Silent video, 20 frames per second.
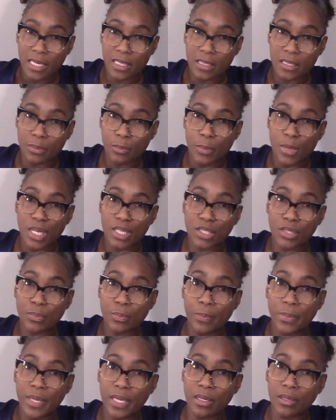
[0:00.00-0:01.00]
is much
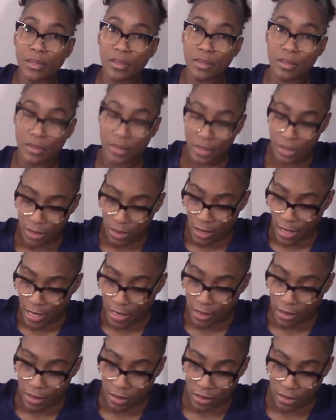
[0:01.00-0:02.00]
bigger it's
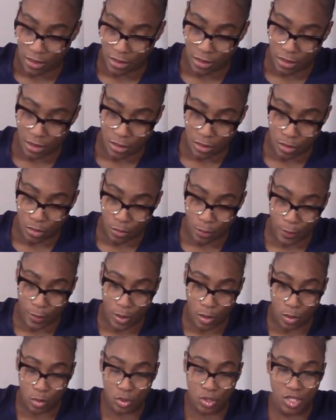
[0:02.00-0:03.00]
like it's a little
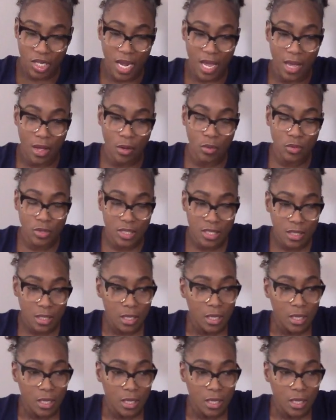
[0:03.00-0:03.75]
bulge out